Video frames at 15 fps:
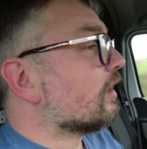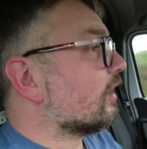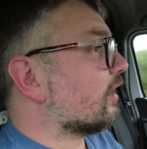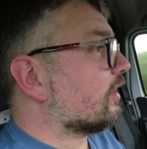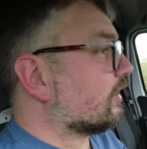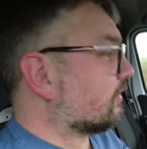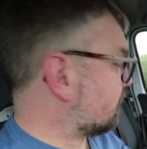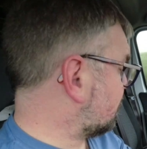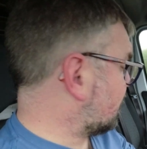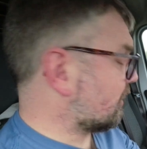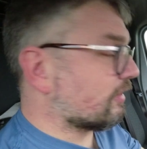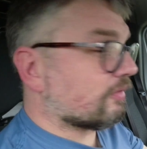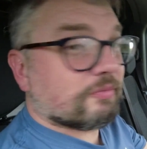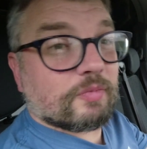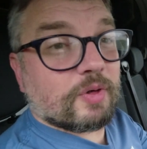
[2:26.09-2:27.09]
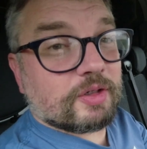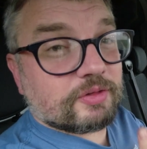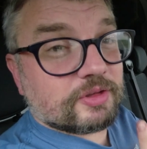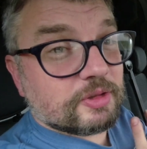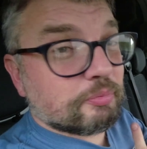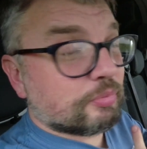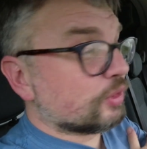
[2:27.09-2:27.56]
Yeah, I'm
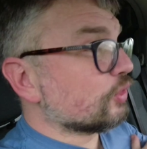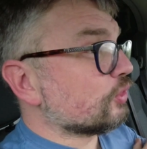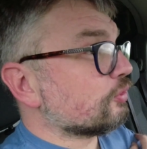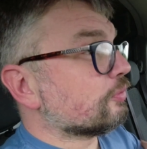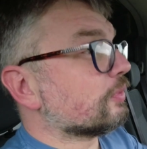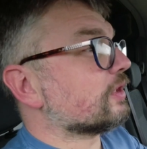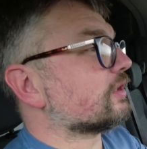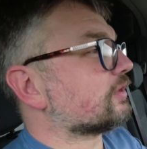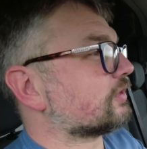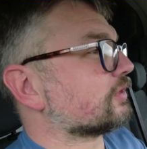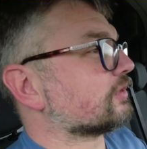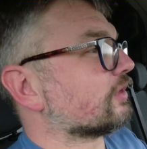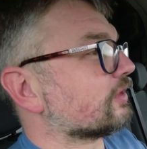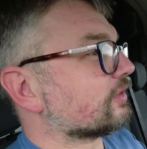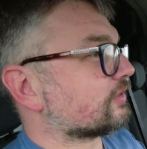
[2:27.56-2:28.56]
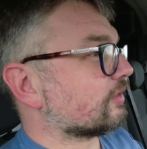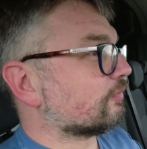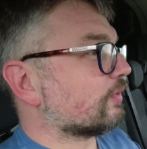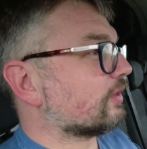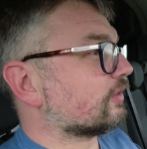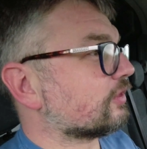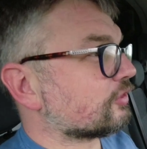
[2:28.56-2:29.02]
wearing the blue merchandise. I'm
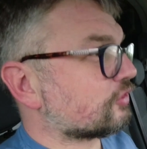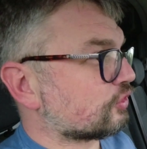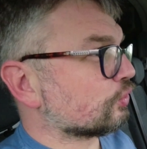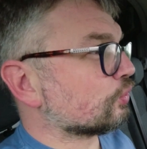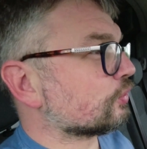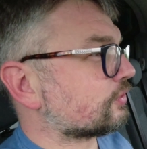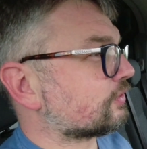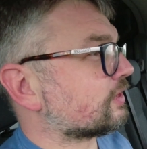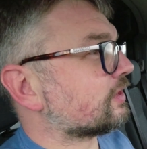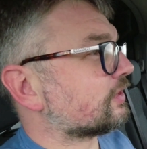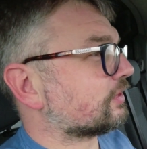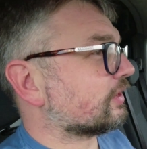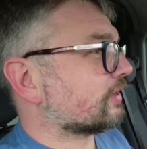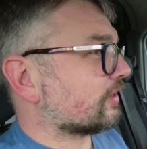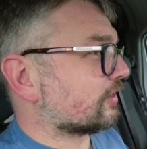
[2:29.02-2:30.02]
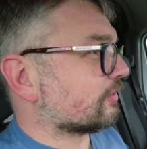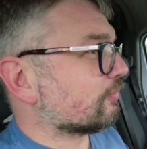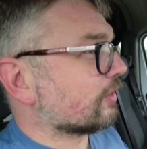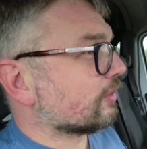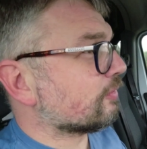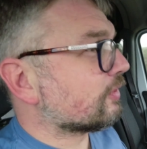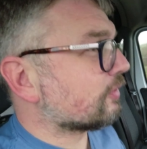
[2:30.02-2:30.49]
wearing the Tools t-shirt at the
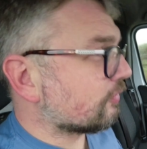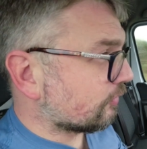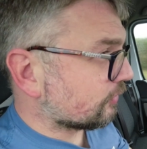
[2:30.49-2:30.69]
moment.